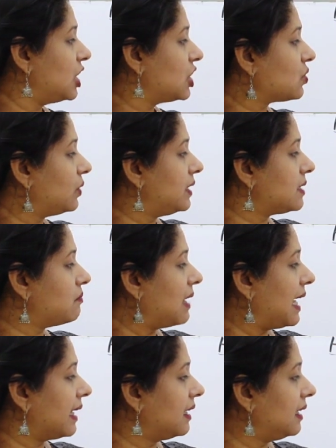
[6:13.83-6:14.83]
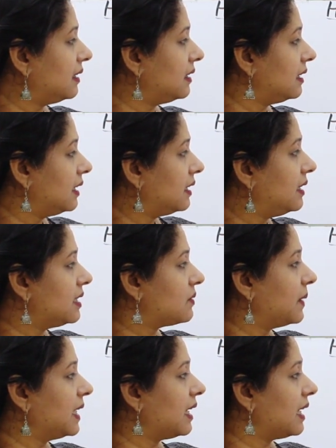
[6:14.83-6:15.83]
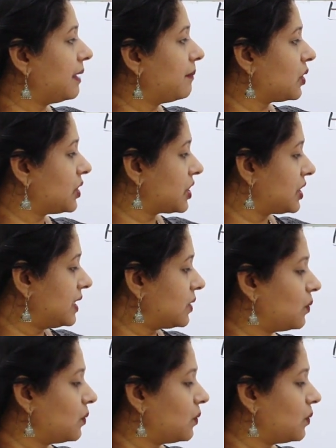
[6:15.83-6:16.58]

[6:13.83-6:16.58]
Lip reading: So this black color, these finger-like projections,